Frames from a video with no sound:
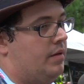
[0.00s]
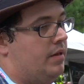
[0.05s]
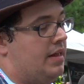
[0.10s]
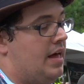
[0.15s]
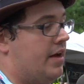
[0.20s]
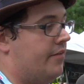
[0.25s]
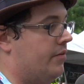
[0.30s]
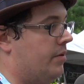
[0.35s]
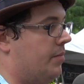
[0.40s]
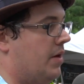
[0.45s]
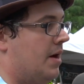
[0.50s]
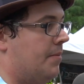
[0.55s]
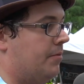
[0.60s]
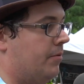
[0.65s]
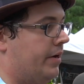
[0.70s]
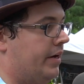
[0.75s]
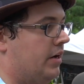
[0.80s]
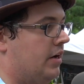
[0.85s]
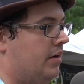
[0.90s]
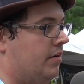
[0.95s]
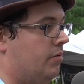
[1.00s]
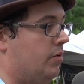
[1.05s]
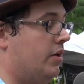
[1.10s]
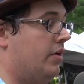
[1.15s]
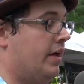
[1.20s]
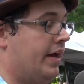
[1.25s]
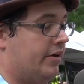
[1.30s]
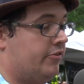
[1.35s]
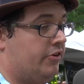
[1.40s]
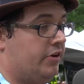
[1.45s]
a lot of them operate, uh,
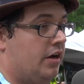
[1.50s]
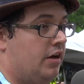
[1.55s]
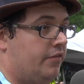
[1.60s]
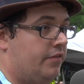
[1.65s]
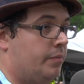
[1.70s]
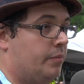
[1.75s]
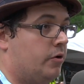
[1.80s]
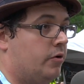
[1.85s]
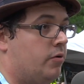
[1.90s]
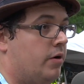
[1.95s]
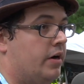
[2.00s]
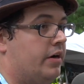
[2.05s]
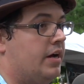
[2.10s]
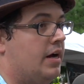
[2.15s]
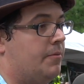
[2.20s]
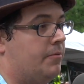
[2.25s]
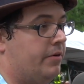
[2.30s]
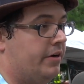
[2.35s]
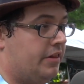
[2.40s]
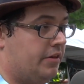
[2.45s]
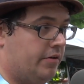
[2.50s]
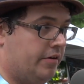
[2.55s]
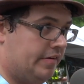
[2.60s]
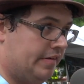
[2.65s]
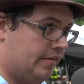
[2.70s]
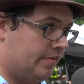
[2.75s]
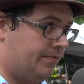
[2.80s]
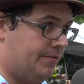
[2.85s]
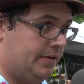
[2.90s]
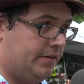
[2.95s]
well, actually, all of them are required to operate
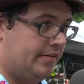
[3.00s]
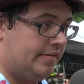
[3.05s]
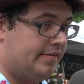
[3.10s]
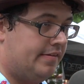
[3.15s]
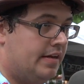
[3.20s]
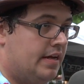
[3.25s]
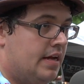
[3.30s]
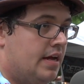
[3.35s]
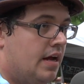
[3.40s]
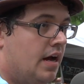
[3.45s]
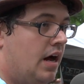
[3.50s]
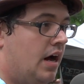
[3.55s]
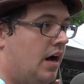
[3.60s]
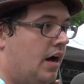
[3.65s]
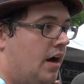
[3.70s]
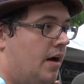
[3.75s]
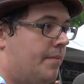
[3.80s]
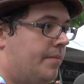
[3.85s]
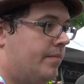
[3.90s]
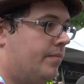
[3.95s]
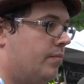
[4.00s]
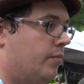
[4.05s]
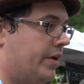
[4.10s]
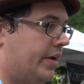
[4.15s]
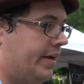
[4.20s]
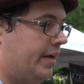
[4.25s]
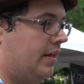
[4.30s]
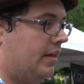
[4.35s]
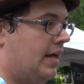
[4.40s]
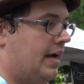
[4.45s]
36 volts. Um,
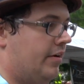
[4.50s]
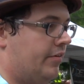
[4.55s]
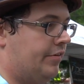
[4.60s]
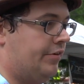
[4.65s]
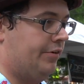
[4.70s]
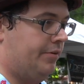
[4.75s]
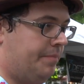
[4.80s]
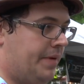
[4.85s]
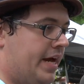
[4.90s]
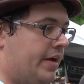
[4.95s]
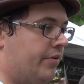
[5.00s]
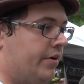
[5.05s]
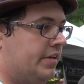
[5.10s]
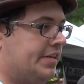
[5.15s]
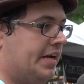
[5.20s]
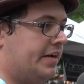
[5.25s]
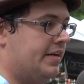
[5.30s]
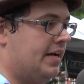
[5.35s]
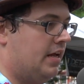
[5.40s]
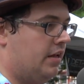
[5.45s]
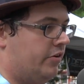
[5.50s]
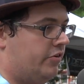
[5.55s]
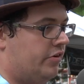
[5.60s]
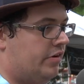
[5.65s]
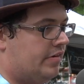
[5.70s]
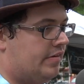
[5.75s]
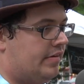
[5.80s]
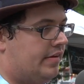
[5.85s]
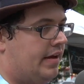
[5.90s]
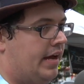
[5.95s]
we allow certain battery
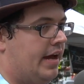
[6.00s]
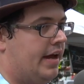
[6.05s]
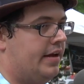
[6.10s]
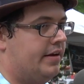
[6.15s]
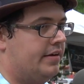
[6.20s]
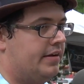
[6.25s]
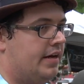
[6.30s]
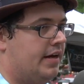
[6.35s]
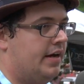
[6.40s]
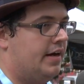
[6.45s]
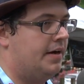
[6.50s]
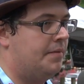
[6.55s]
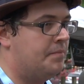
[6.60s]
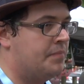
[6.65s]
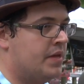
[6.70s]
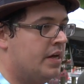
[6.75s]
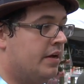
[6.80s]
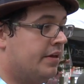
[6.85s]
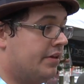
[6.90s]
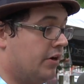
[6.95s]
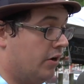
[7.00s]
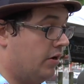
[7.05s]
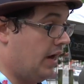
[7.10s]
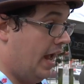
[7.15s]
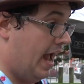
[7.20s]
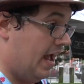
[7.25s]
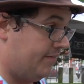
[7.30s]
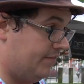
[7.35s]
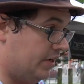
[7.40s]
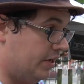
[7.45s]
technologies, and uh, they're
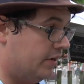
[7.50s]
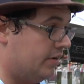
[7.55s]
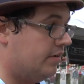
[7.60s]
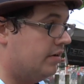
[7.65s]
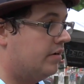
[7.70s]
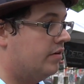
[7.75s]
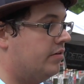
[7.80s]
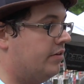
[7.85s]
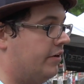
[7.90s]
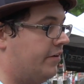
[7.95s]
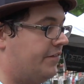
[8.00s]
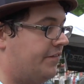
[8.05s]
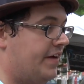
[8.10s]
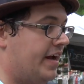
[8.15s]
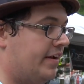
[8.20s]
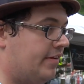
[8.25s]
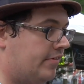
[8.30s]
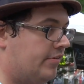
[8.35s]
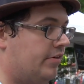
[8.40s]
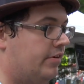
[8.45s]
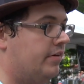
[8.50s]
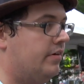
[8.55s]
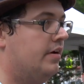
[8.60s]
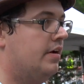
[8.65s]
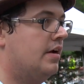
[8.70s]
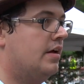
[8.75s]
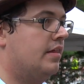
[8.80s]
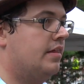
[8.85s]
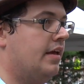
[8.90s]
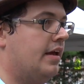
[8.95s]
heavier, they're faster,
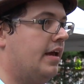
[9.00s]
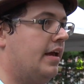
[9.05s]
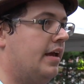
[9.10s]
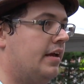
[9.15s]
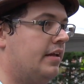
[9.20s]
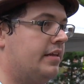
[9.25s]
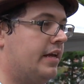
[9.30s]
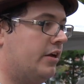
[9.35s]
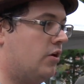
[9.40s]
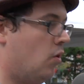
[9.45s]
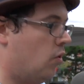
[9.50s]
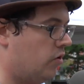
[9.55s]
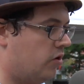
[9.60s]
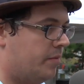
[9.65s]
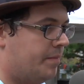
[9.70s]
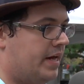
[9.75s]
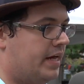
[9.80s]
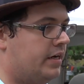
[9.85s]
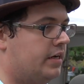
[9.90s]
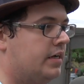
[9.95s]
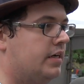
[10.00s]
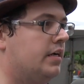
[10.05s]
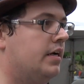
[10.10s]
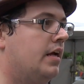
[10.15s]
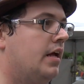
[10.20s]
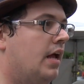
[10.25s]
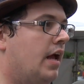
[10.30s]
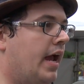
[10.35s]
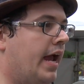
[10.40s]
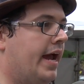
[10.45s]
they, they corner better,
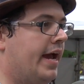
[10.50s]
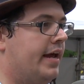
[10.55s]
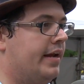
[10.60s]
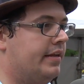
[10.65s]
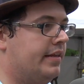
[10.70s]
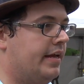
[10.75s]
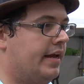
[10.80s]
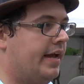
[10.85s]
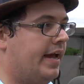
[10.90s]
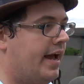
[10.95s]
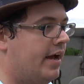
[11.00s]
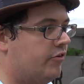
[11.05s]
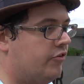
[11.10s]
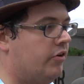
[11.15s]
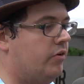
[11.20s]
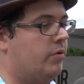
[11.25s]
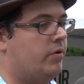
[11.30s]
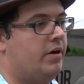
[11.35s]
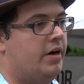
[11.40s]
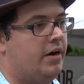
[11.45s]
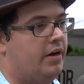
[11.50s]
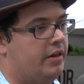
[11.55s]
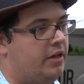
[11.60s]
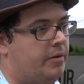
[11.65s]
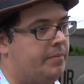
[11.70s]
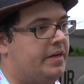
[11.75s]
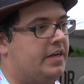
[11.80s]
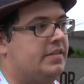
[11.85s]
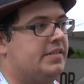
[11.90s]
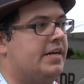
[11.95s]
and they actually require a
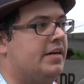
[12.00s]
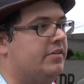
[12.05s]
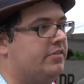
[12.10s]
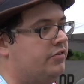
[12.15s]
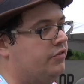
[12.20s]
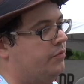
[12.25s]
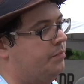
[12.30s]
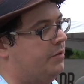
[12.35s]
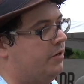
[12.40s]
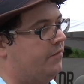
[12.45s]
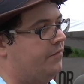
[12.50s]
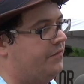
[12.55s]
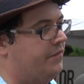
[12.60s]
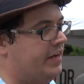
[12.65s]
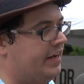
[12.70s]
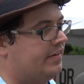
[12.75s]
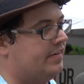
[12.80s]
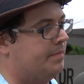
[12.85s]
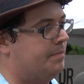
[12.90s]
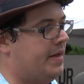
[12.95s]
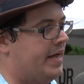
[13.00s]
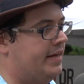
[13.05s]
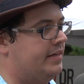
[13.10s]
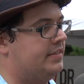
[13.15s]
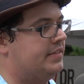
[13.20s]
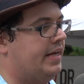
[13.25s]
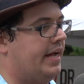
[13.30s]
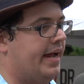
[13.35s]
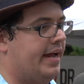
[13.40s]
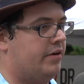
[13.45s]
little bit of talent to both fix,
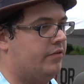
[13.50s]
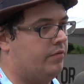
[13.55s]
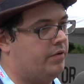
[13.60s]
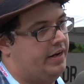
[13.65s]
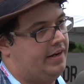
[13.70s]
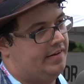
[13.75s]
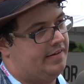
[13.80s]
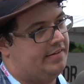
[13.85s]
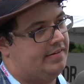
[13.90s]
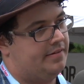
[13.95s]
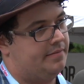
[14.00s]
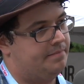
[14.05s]
mend, and race.